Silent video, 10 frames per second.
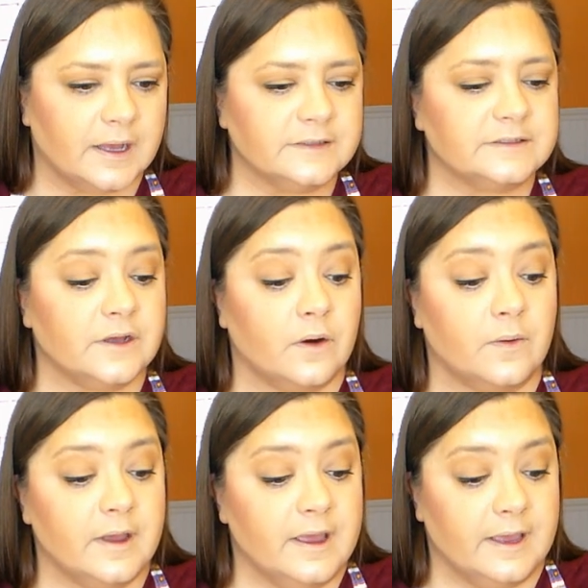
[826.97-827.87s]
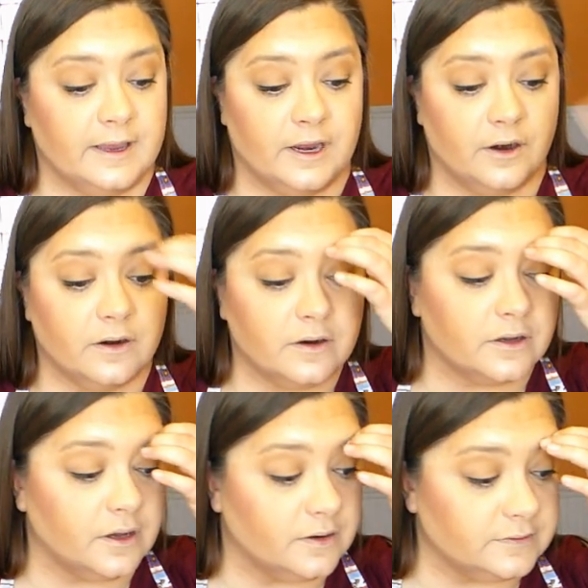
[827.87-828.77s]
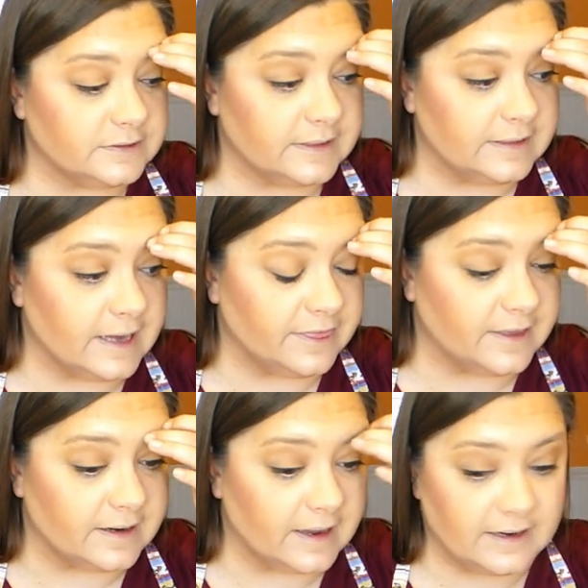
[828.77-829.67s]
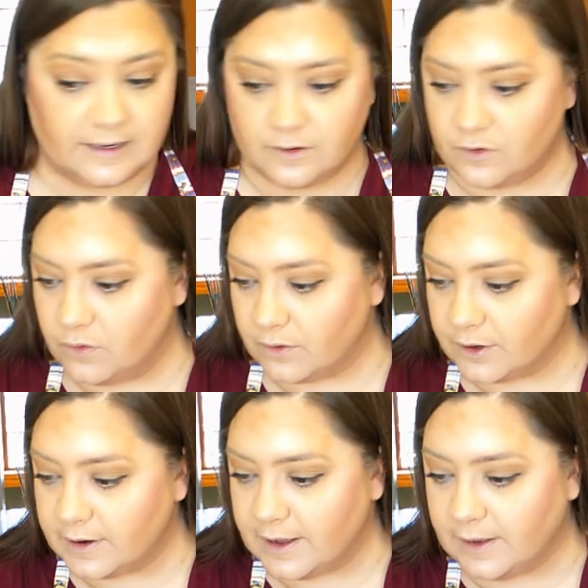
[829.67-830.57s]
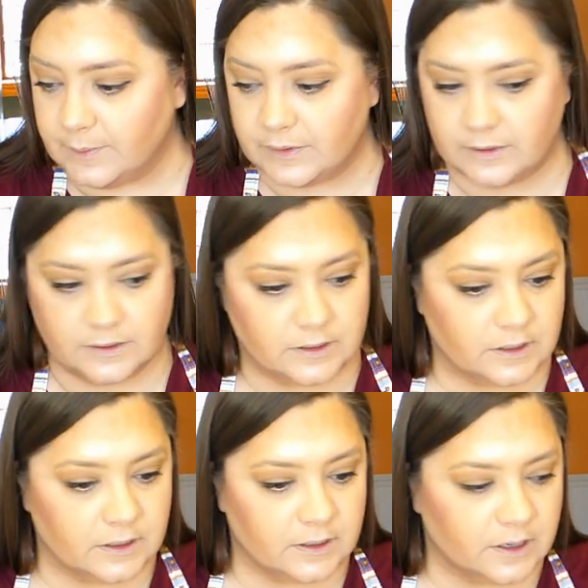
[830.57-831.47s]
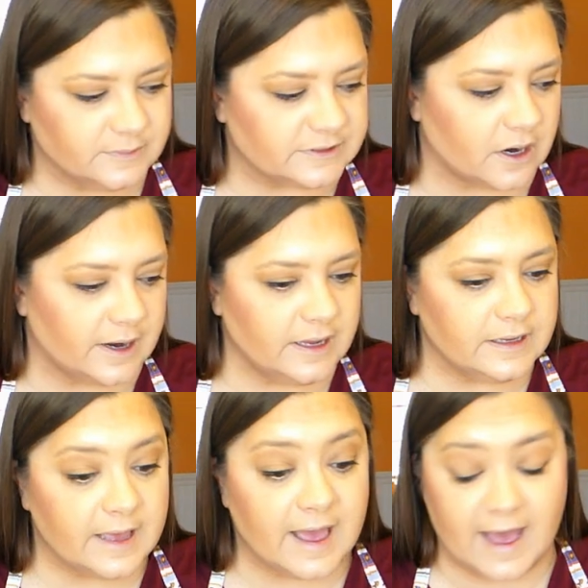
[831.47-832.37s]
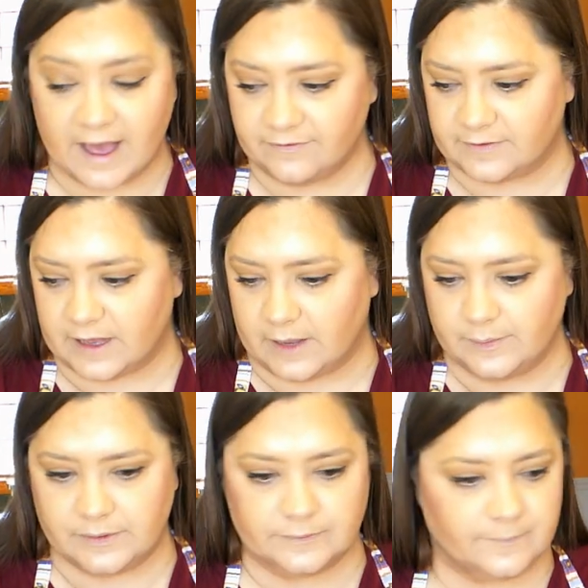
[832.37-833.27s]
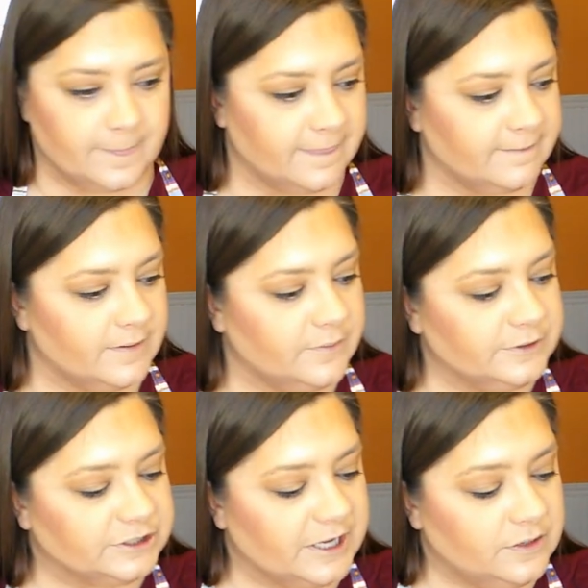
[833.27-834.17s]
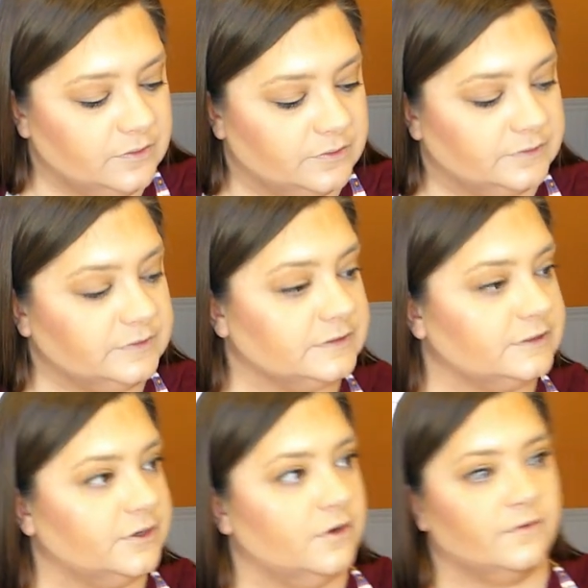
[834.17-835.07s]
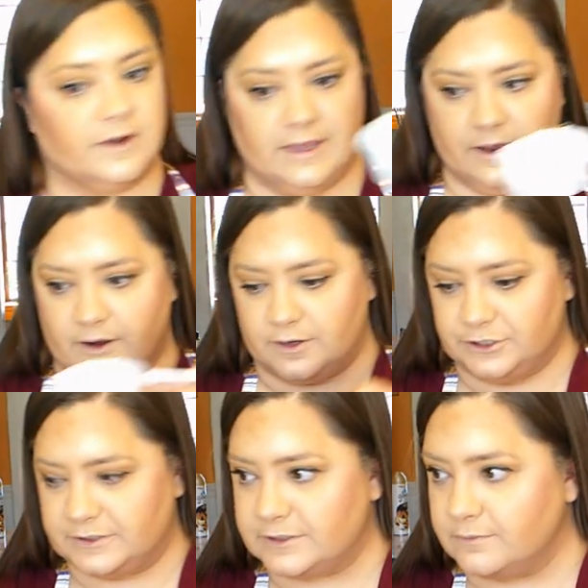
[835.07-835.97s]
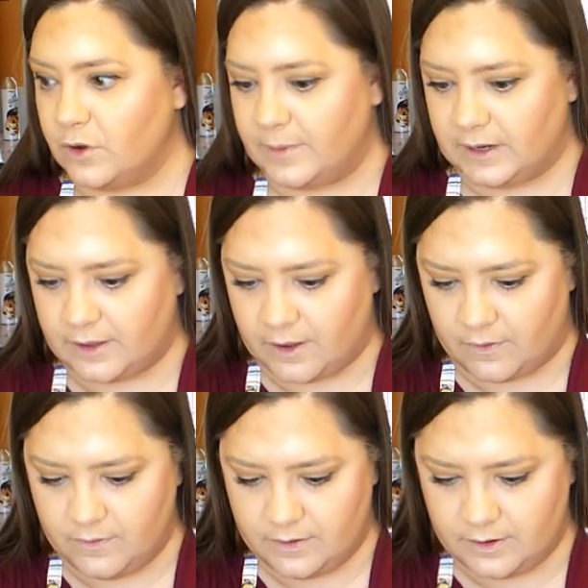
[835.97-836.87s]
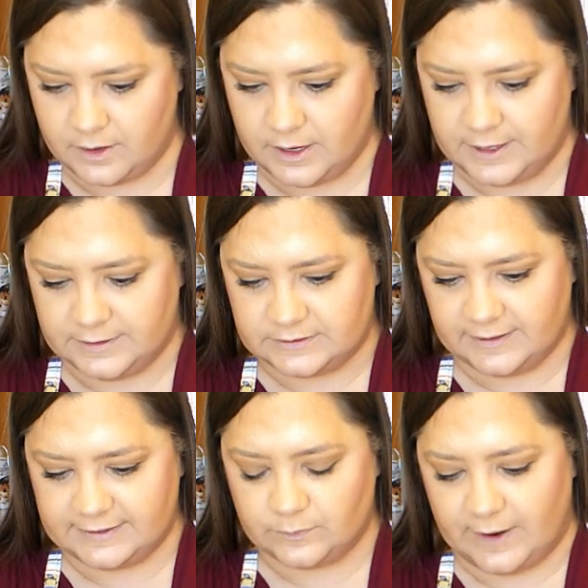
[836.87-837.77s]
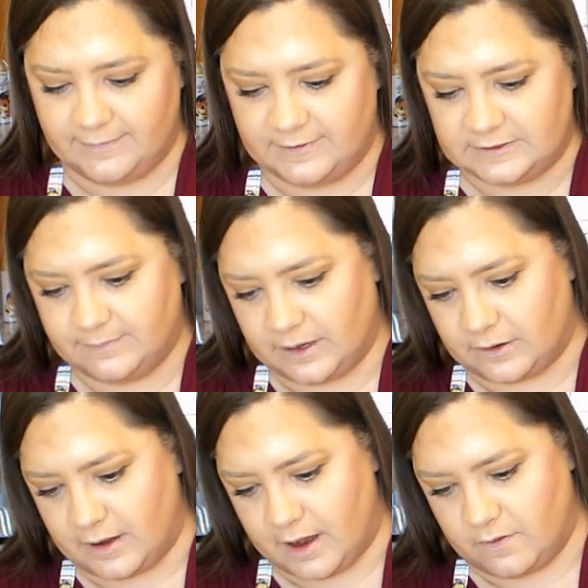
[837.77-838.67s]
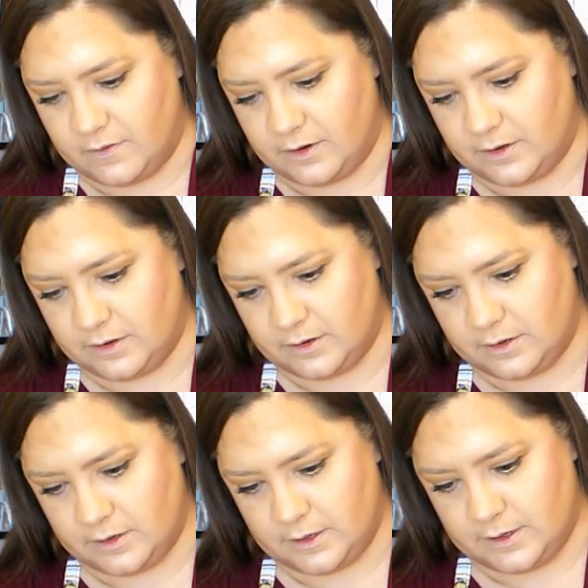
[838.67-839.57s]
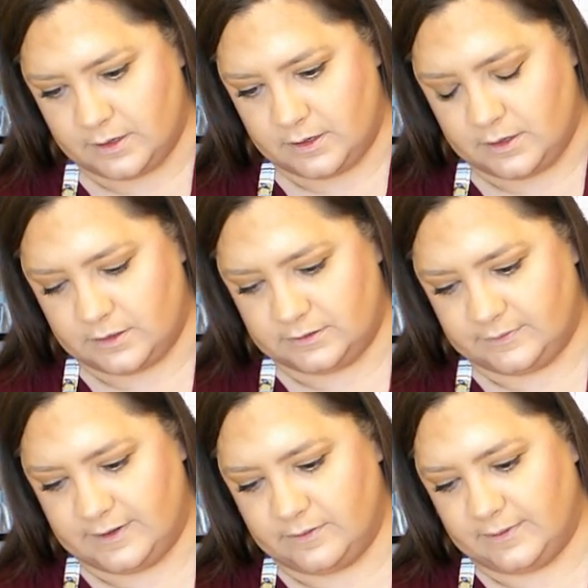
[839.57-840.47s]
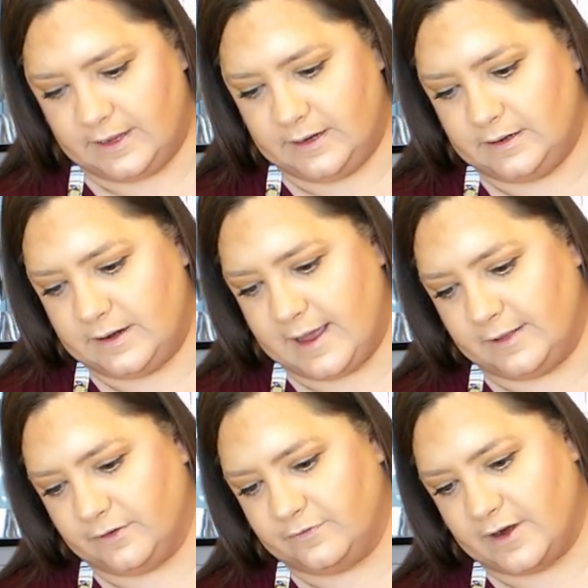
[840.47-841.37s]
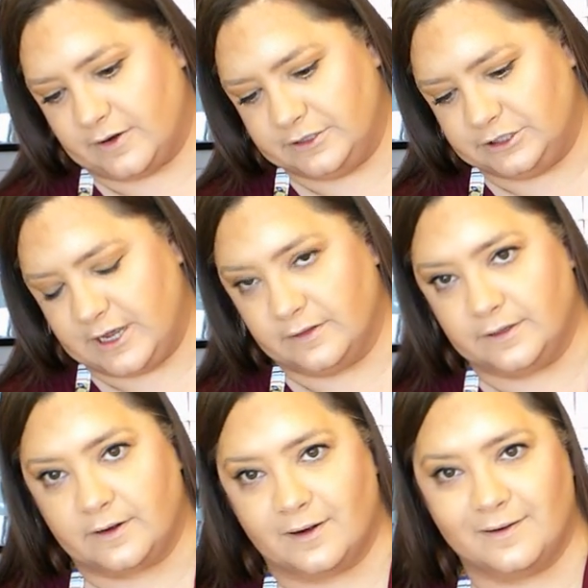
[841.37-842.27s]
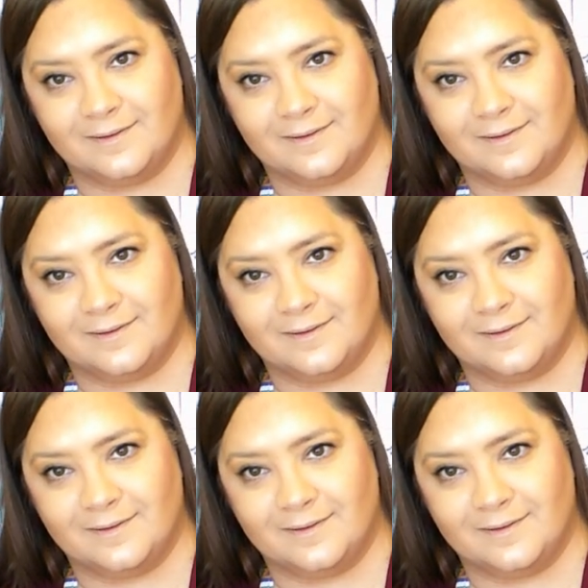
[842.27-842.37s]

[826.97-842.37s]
So here goes nothing. I need a 1/4 cup, I'm sorry, 1/2 cup, which I used over here just a moment ago. So let's wipe this bugger out so we don't get aloe vera gel in our